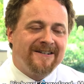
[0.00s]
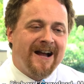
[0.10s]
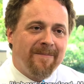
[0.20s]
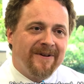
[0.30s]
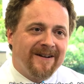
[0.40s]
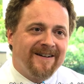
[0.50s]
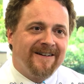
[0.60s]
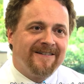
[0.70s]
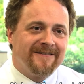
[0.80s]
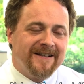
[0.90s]
topic
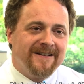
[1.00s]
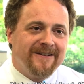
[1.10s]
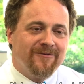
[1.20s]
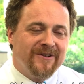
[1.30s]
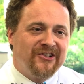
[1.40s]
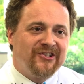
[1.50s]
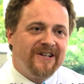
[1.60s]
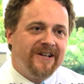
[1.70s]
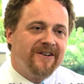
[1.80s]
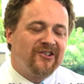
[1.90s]
uh, in, in recent
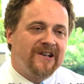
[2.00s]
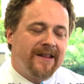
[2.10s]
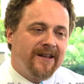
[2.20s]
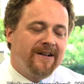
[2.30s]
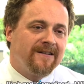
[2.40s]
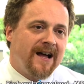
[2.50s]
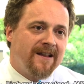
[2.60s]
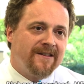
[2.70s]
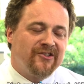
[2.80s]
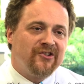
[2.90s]
years, and I think a lot
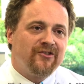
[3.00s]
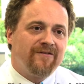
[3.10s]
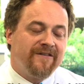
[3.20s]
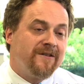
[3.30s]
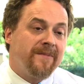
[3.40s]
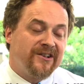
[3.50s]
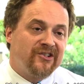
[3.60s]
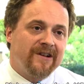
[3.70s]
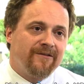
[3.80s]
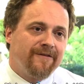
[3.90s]
of this is driven by
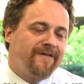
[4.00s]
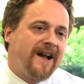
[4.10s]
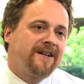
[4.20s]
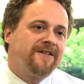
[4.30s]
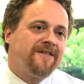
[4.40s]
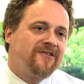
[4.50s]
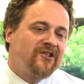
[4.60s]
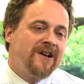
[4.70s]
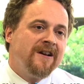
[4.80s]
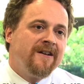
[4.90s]
several factors.
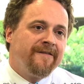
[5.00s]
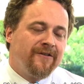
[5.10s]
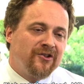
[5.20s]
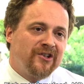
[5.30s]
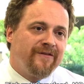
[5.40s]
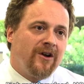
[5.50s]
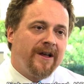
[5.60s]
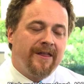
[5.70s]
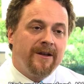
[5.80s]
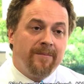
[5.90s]
First of all, I
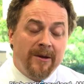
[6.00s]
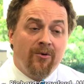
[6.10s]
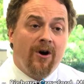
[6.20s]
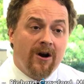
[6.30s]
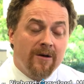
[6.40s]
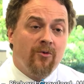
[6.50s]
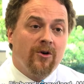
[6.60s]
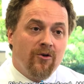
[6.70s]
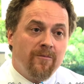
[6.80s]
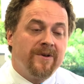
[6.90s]
think people are
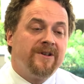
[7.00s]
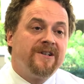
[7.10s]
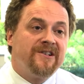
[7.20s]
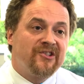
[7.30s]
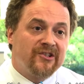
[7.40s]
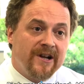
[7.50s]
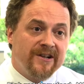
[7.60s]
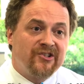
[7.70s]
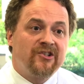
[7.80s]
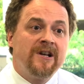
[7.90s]
more open to
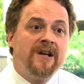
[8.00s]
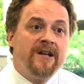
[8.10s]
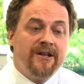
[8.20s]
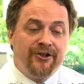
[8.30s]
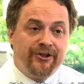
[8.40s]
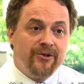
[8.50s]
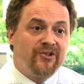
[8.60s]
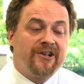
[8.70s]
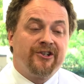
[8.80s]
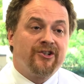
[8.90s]
discuss issues
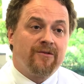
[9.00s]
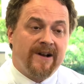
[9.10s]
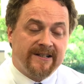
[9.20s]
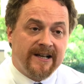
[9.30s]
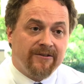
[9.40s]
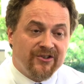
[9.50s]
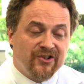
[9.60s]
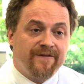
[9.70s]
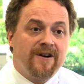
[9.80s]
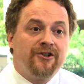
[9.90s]
such as erectile
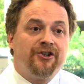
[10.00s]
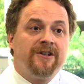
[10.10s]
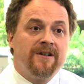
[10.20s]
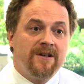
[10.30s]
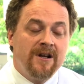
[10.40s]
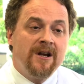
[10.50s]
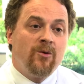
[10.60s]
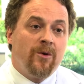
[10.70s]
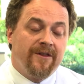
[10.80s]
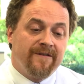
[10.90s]
dysfunction
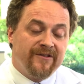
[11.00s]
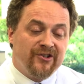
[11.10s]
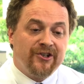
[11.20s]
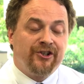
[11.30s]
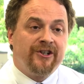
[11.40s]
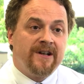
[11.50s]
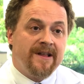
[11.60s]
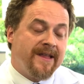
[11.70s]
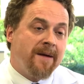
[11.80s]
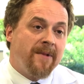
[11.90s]
with their physician,
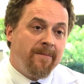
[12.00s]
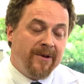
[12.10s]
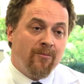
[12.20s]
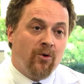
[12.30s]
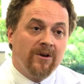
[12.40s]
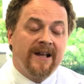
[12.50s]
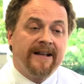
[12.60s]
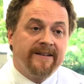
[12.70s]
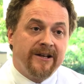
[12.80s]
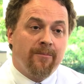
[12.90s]
and that might be more
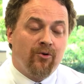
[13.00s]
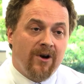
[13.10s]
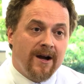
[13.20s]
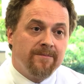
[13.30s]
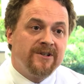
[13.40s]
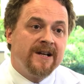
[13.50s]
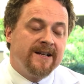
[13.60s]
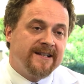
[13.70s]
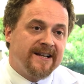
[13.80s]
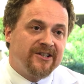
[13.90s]
likely to prompt
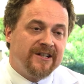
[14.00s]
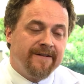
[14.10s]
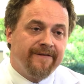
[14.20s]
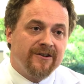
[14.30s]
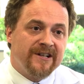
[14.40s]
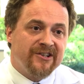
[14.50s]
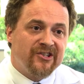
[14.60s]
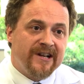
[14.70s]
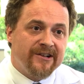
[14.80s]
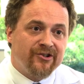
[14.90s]
testing for
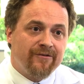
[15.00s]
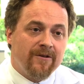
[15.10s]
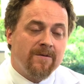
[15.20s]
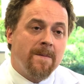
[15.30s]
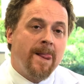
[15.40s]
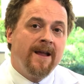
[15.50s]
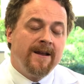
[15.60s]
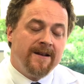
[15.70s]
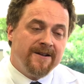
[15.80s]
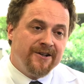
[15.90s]
testosterone.
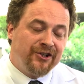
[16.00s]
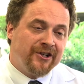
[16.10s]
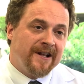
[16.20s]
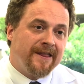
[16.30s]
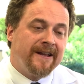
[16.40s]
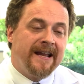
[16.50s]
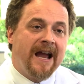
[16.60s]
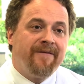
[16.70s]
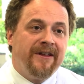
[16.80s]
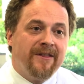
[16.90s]
In addition, I think
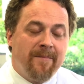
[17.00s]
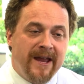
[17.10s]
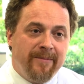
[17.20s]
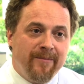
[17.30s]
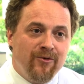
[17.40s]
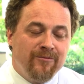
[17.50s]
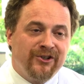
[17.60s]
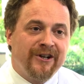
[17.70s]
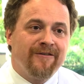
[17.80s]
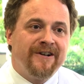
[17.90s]
having the baby boom
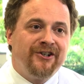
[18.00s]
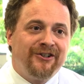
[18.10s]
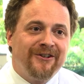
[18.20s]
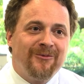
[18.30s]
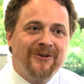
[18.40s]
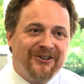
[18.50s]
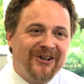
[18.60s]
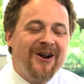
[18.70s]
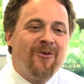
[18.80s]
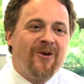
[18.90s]
generation, which
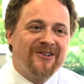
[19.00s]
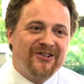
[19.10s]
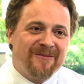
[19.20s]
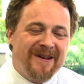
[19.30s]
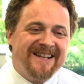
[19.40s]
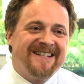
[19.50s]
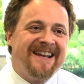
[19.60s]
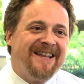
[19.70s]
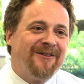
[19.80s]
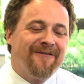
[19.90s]
wants to
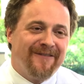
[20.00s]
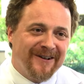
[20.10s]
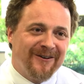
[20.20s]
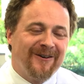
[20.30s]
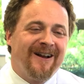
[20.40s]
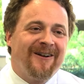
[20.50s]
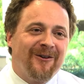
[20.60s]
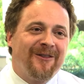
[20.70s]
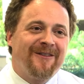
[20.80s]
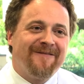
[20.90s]
maintain their vigor,
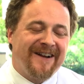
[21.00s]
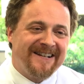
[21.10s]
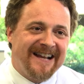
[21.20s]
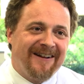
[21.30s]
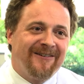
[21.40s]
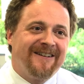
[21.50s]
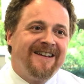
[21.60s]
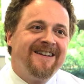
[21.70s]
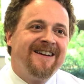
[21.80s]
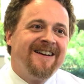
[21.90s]
health, and
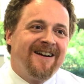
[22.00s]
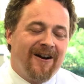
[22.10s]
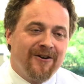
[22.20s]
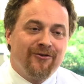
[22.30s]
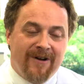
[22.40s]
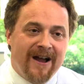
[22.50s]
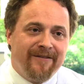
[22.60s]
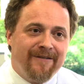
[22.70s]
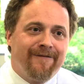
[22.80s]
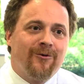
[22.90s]
vitality, are a
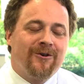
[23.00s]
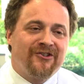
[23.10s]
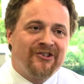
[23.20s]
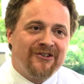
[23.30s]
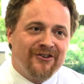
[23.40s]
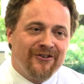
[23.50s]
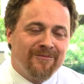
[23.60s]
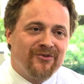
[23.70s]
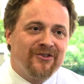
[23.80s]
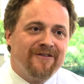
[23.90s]
driving force in
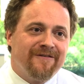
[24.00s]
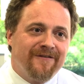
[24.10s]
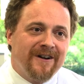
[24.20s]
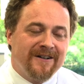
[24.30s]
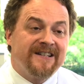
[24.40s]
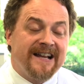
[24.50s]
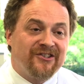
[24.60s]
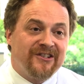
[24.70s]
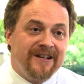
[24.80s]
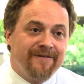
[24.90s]
terms of
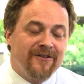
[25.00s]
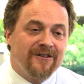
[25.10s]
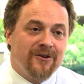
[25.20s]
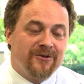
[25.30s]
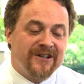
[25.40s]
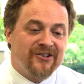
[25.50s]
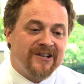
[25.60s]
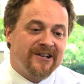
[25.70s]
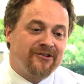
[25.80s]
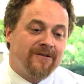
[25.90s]
testing for low
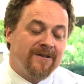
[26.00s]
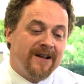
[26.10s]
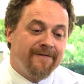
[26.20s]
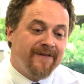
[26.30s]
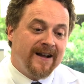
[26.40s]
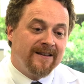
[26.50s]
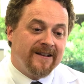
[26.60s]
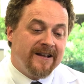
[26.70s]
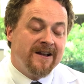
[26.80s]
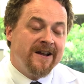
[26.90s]
testosterone. And
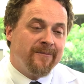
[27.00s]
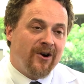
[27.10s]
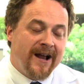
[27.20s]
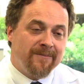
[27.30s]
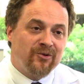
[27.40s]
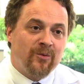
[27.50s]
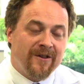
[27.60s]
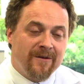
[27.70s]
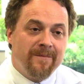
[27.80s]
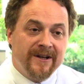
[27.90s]
finally, perhaps one
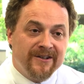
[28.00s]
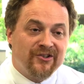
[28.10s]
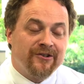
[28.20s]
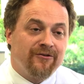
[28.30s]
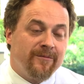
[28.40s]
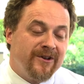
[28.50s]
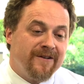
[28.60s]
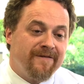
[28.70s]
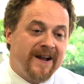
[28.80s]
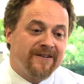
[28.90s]
of the biggest
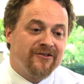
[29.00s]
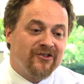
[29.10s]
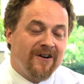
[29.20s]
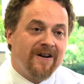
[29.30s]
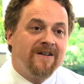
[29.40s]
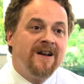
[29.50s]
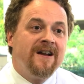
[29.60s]
contributing factors are